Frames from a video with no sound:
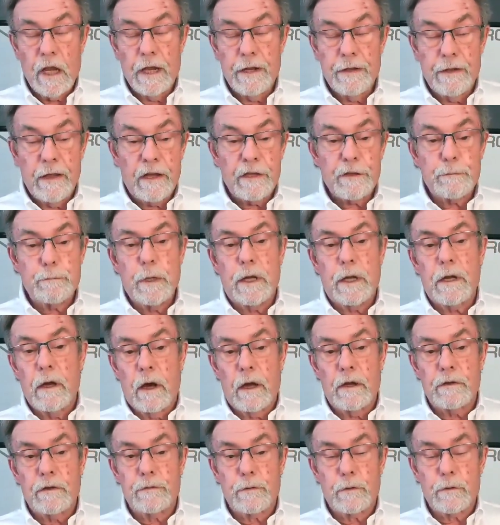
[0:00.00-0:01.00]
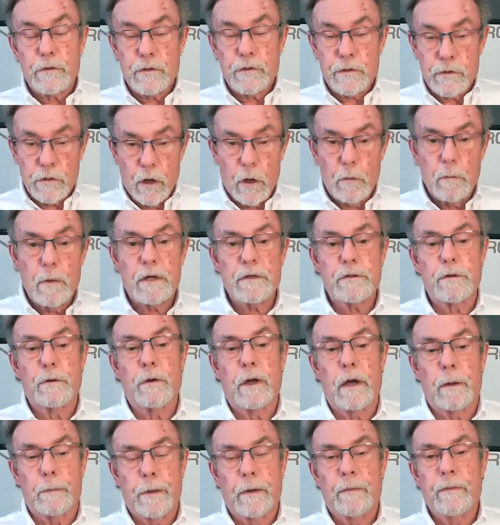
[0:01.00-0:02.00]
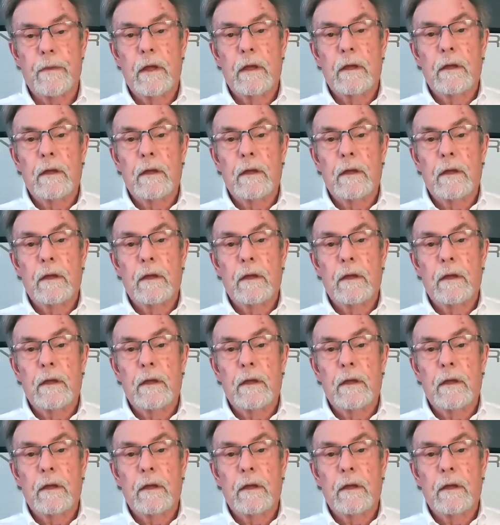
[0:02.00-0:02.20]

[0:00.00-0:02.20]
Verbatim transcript: And that's because there's so much grip